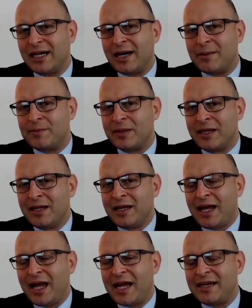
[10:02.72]

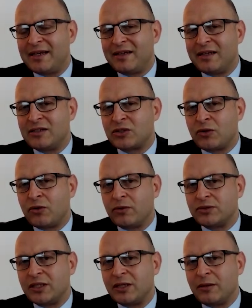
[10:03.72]
and it's
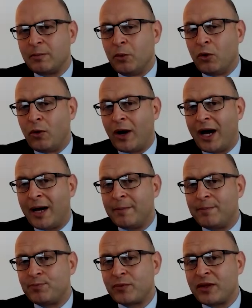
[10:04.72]
causing more
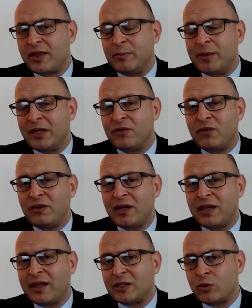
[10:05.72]
harm than benefit.
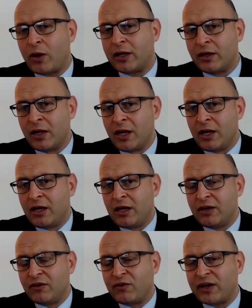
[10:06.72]
And that's why,
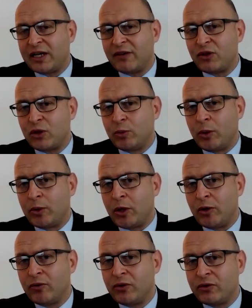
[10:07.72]
funny enough, the World
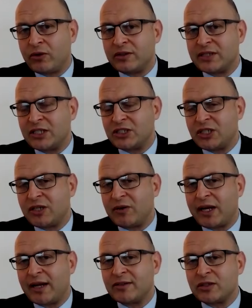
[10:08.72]
Health Organization are
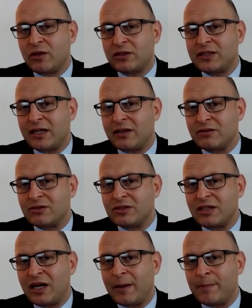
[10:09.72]
against lockdowns,
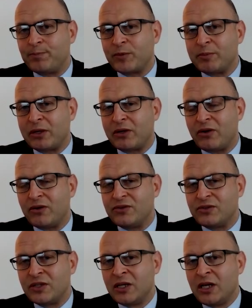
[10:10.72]

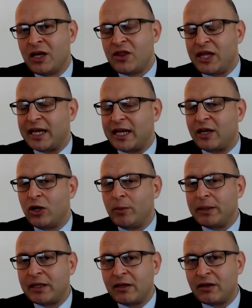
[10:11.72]
because the
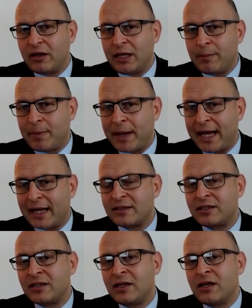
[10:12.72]
economic
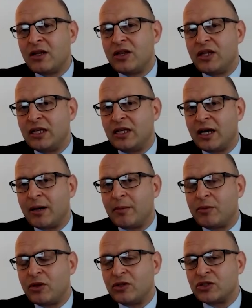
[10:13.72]
impact,
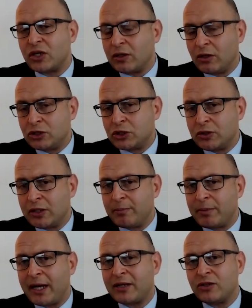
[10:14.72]
the psychological
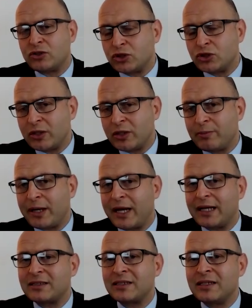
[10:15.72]
impact, the social
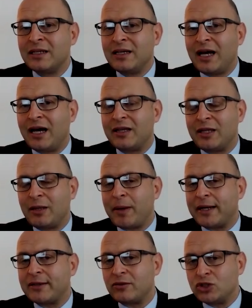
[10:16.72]
impact, the
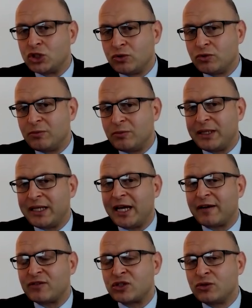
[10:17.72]
impact on children being out
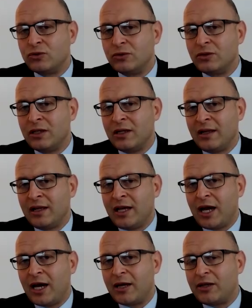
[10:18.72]
of school,
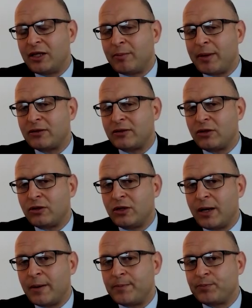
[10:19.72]
the impact
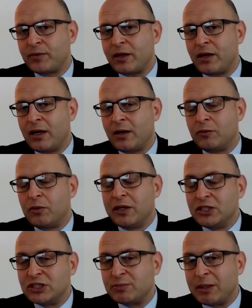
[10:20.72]
on
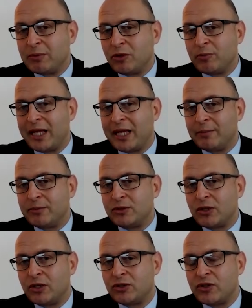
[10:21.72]
religious people not being able to
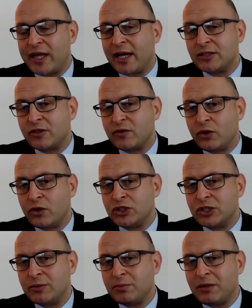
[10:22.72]
go to their house of
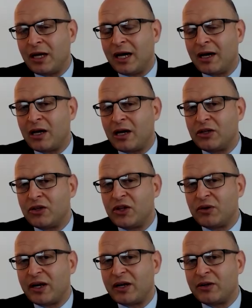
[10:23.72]
worship.
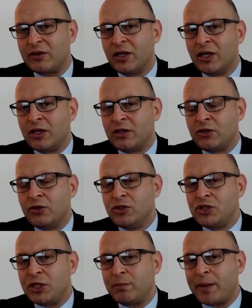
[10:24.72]
There are
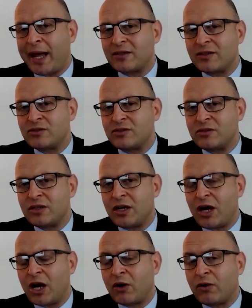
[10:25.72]
huge impacts
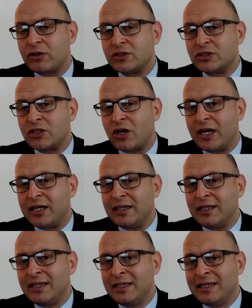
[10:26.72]
across
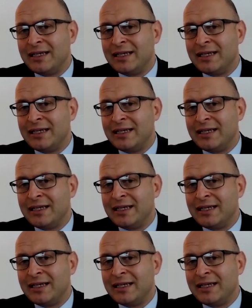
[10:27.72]
society.